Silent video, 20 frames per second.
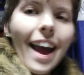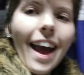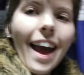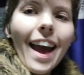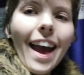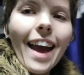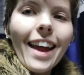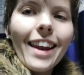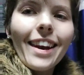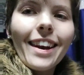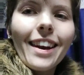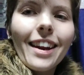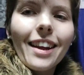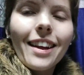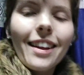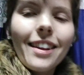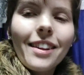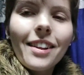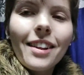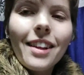N.
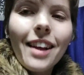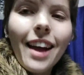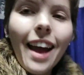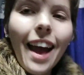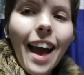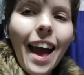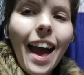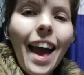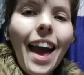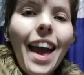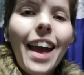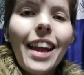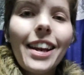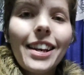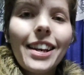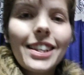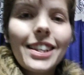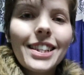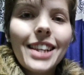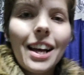
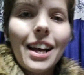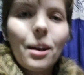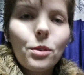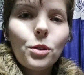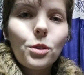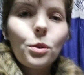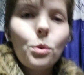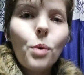N sounds